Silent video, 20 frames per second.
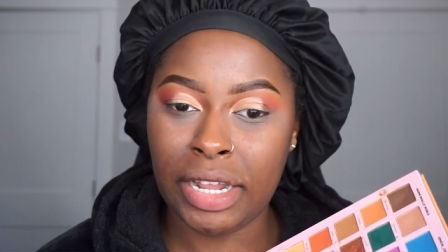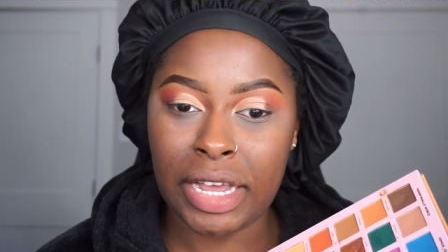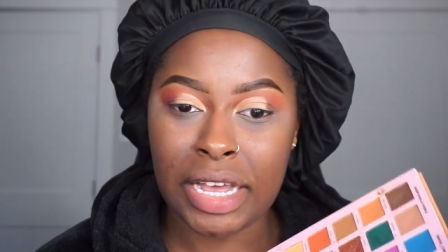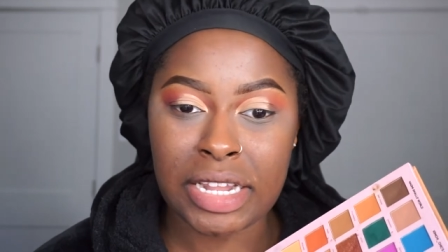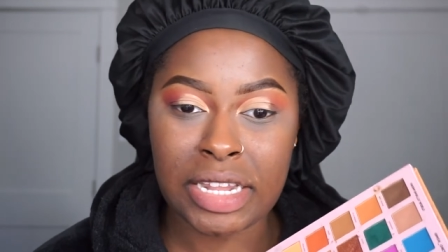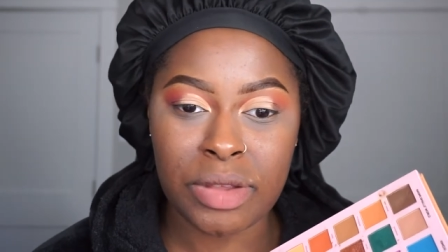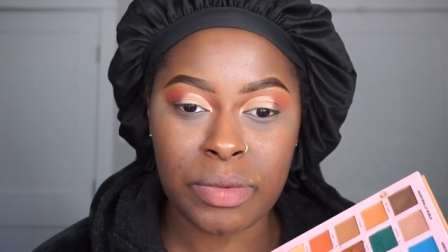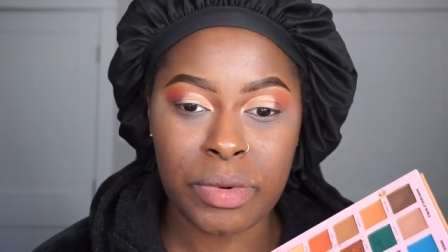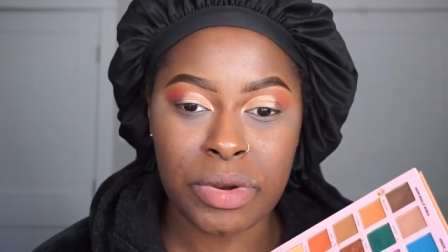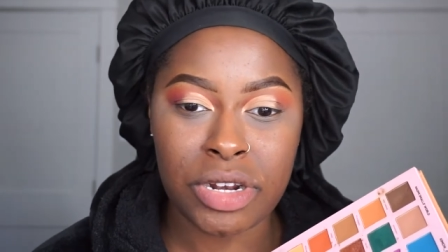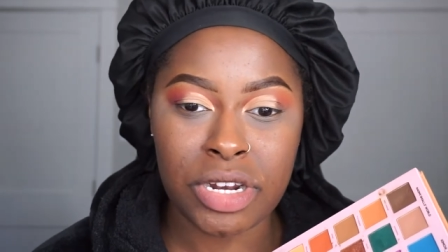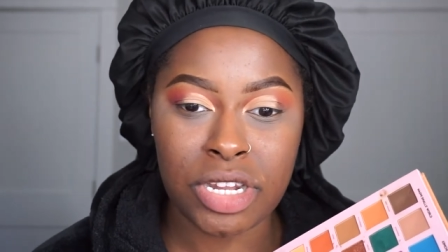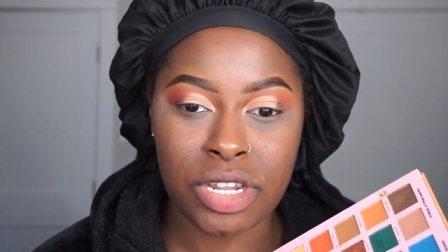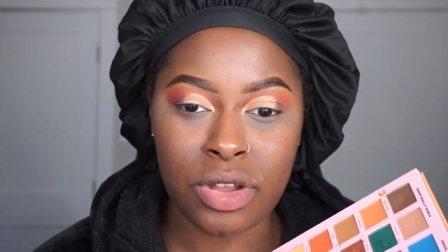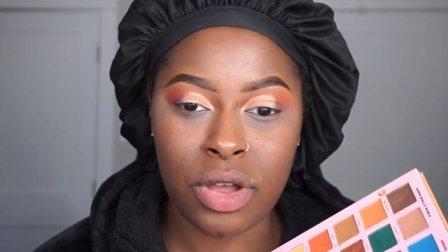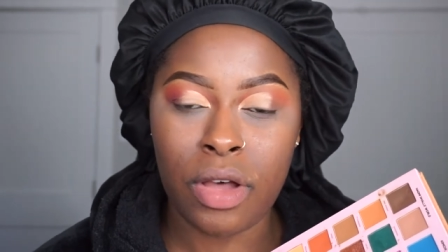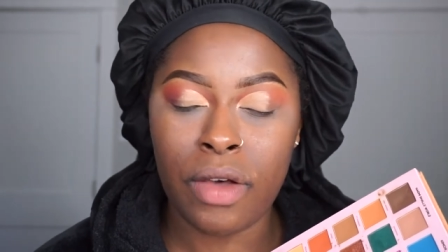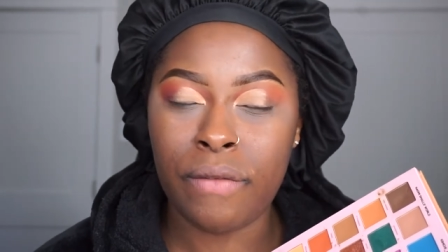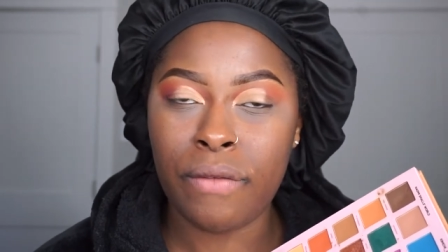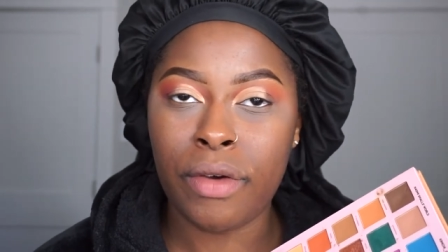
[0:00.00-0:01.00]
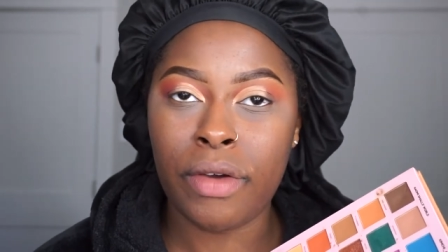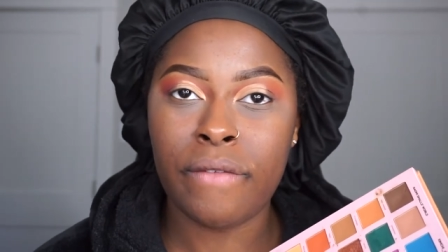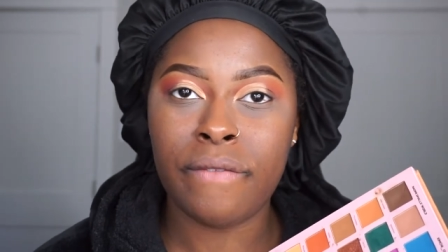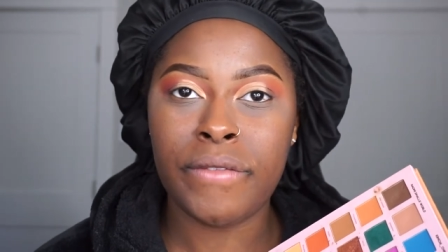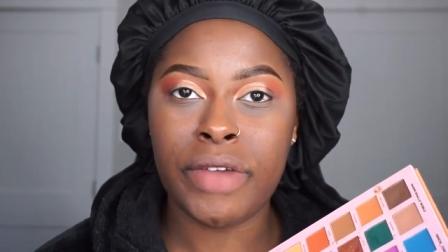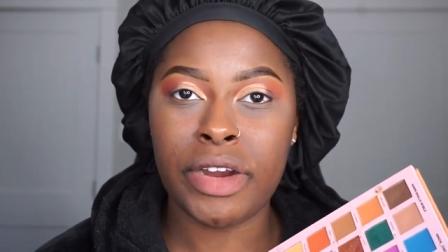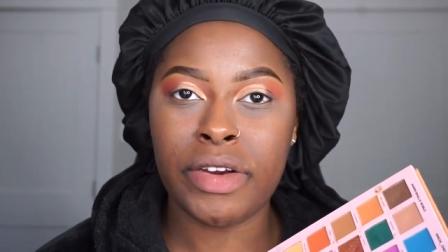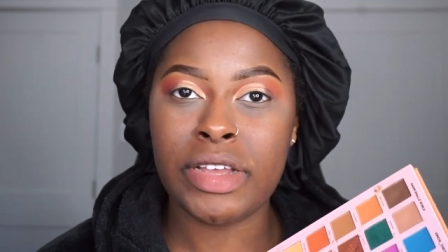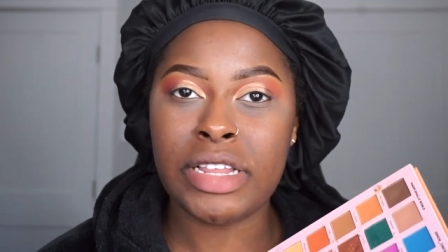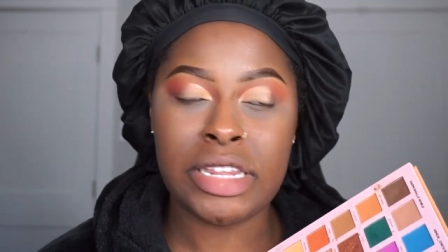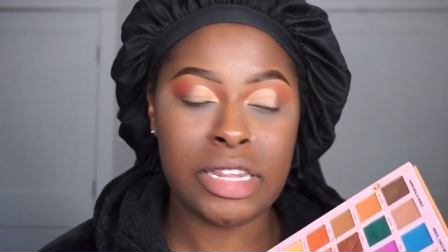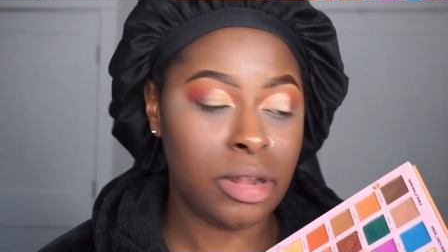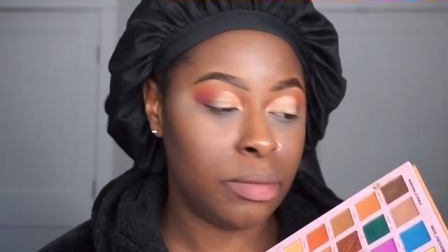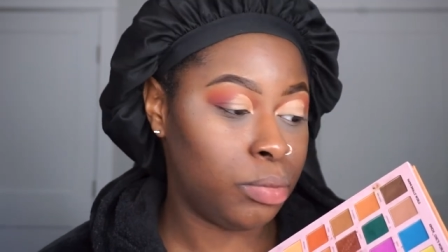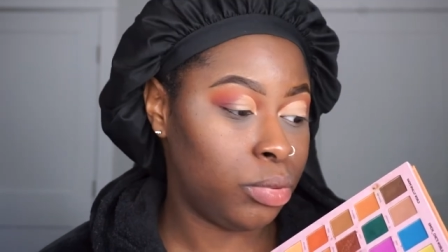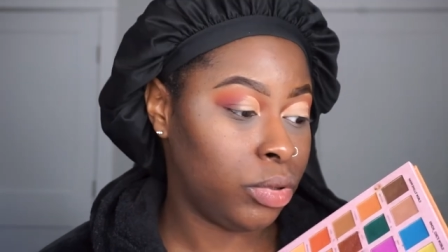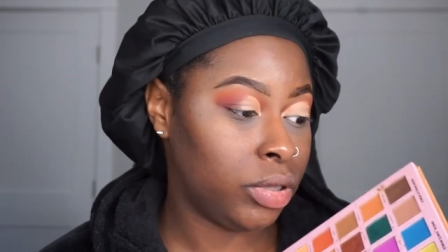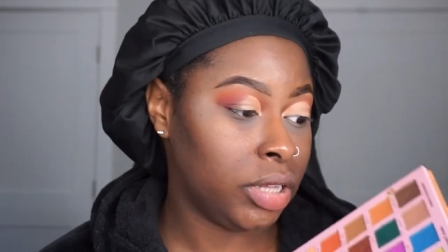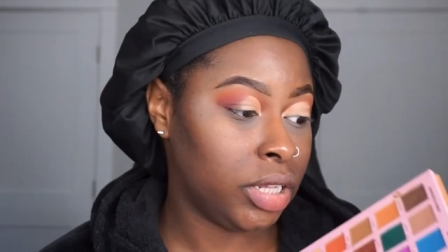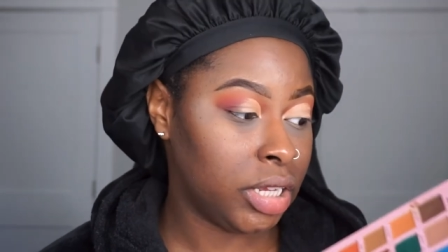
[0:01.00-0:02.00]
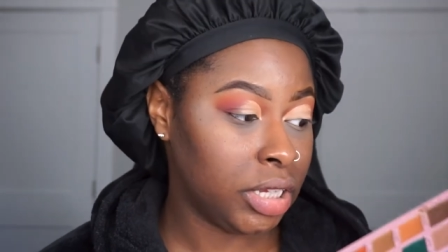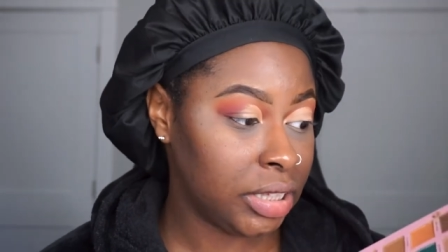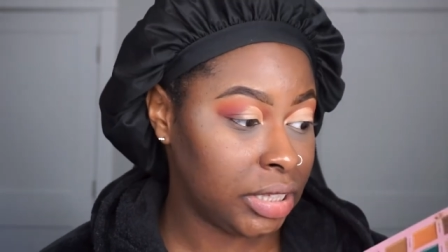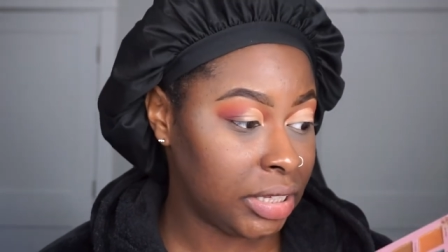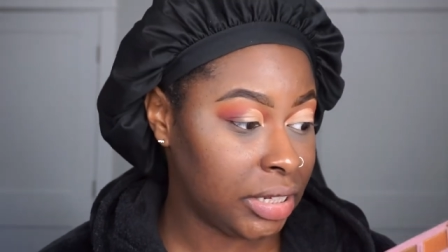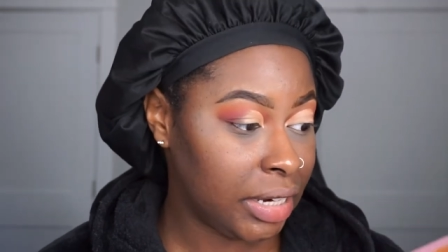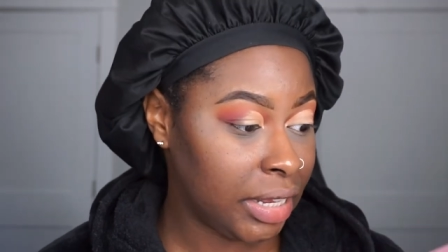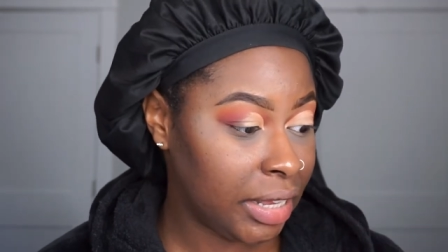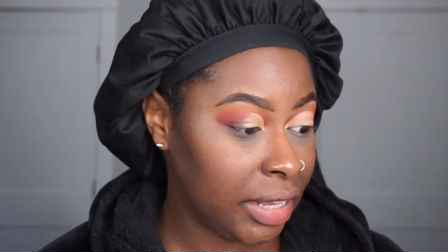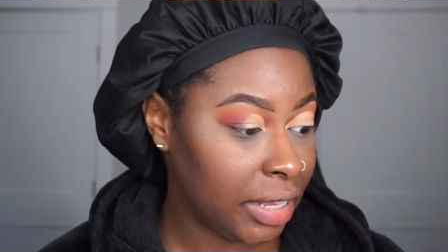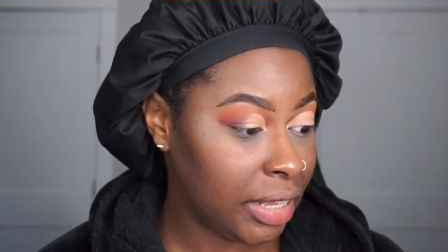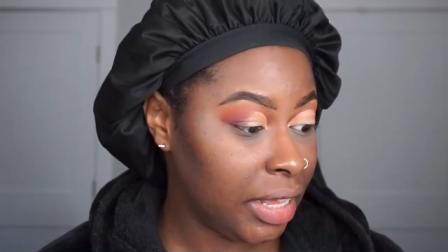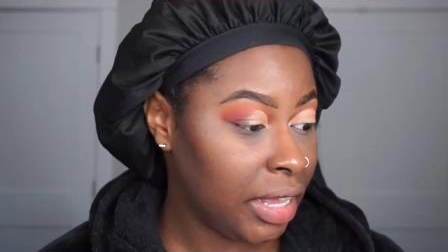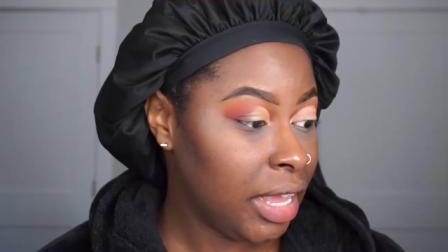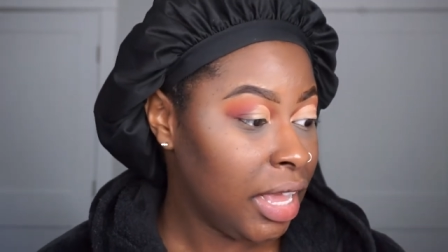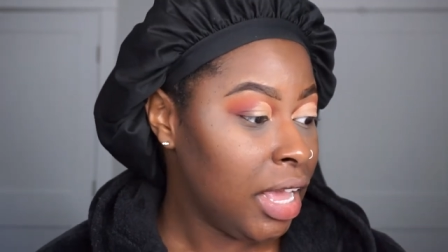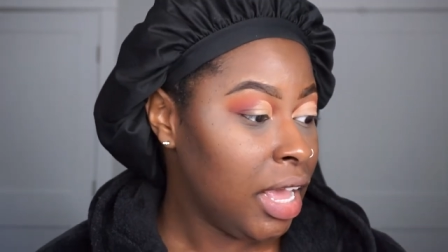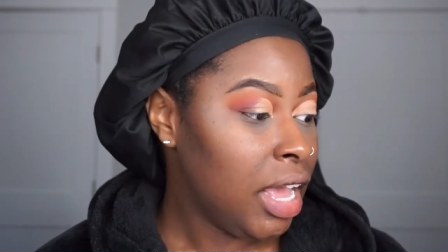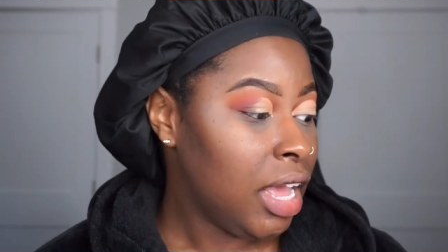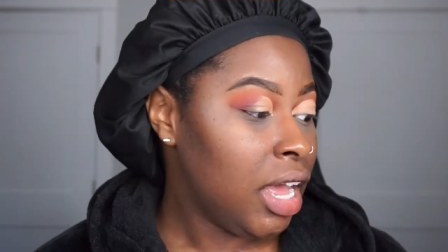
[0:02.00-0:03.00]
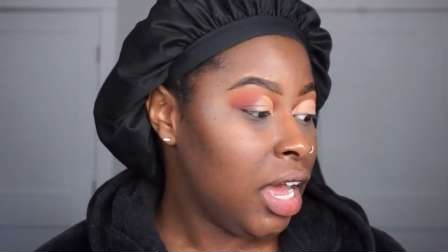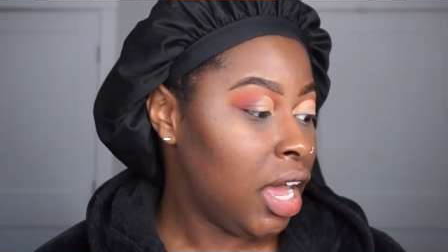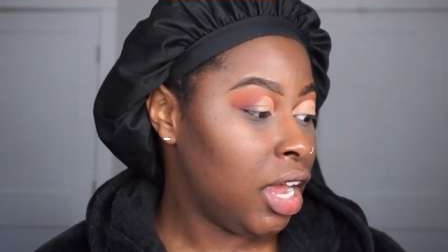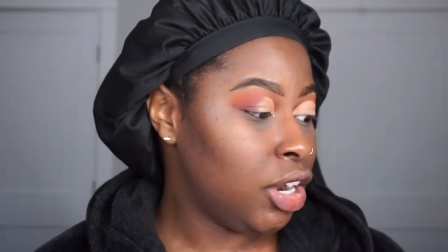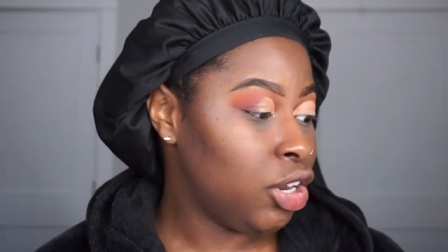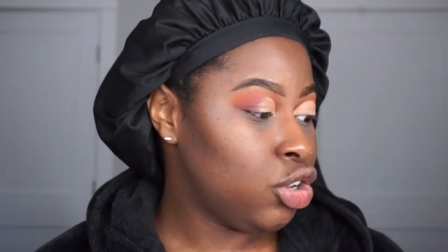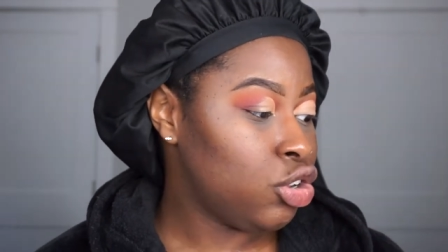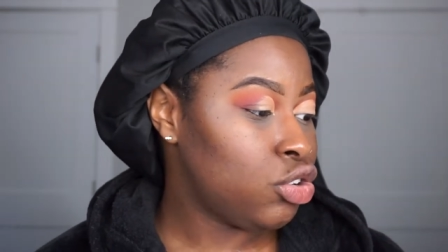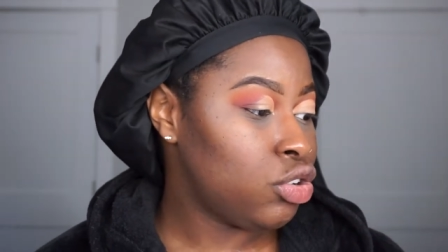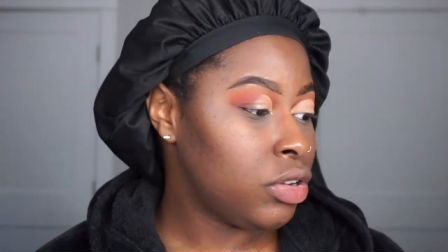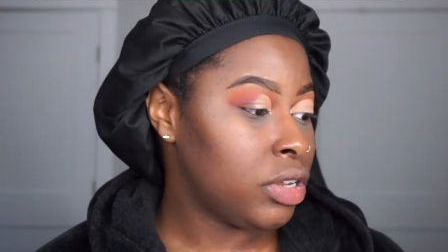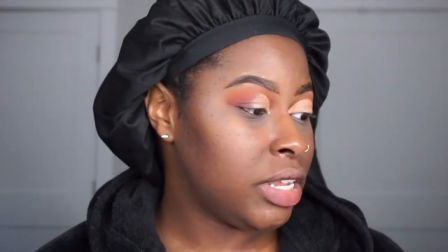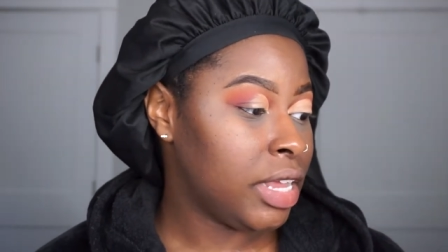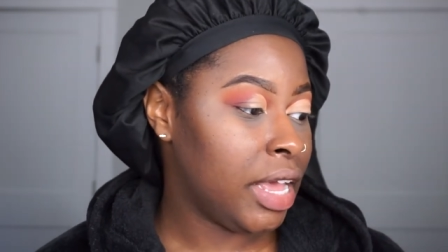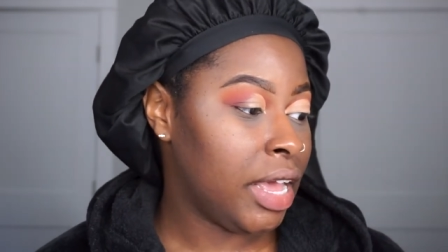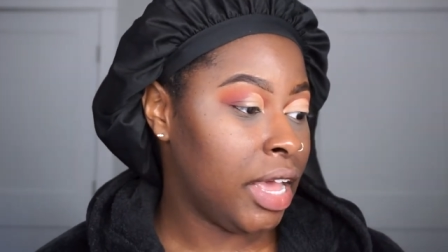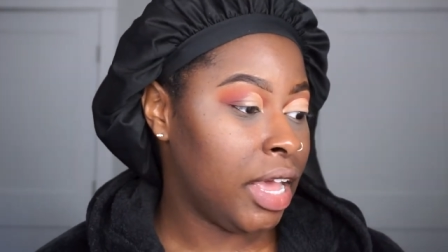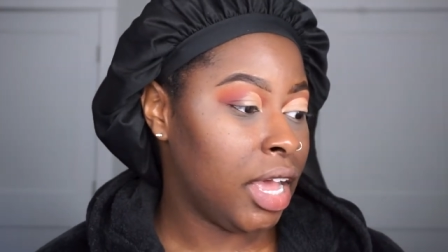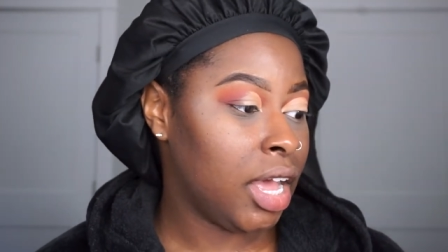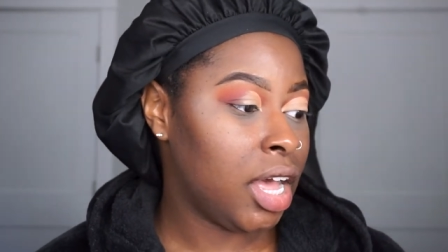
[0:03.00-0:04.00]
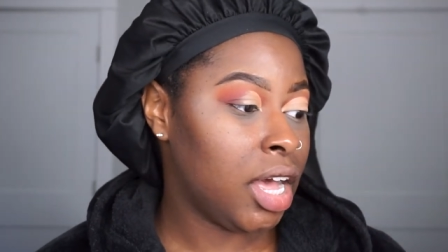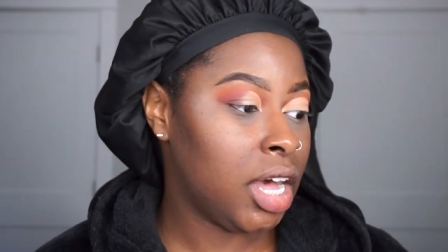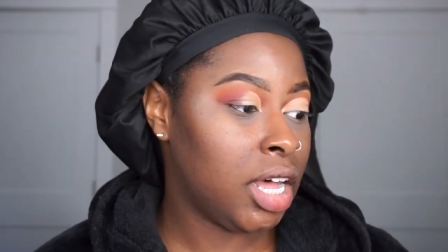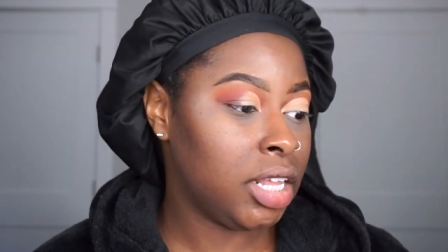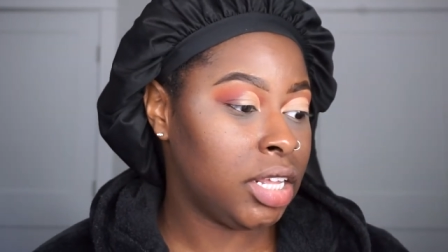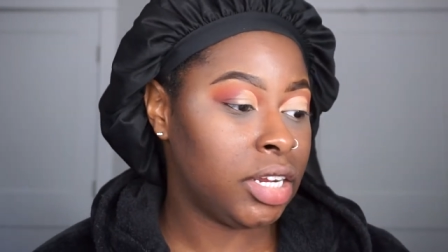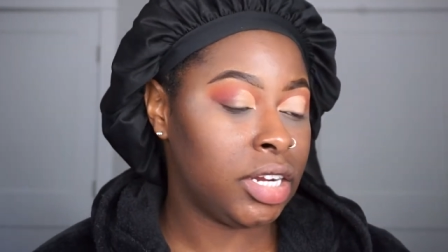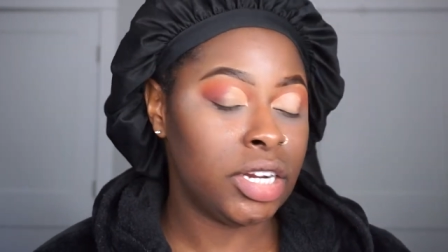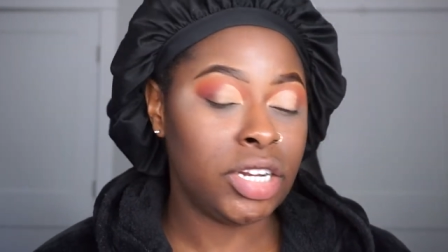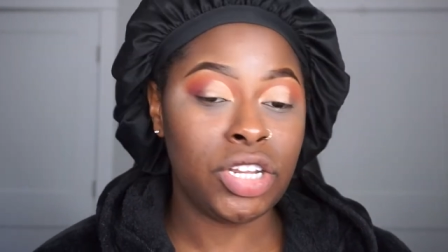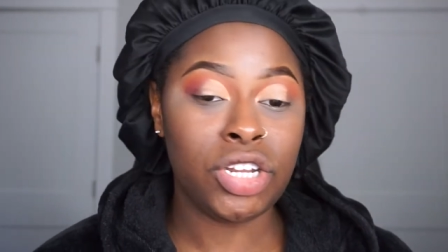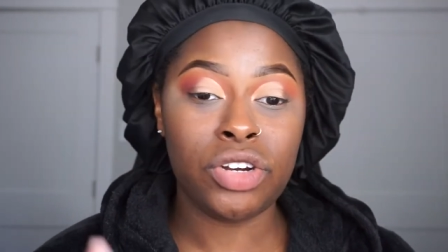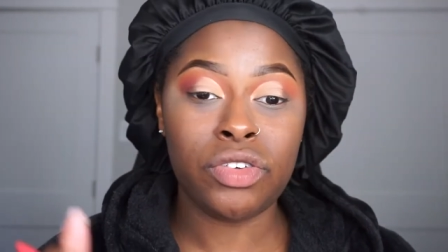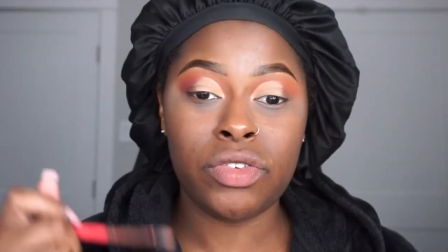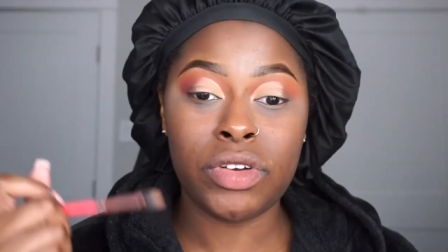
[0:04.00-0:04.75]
Like I said, we're just going for a very simple look today. A neutral tan color to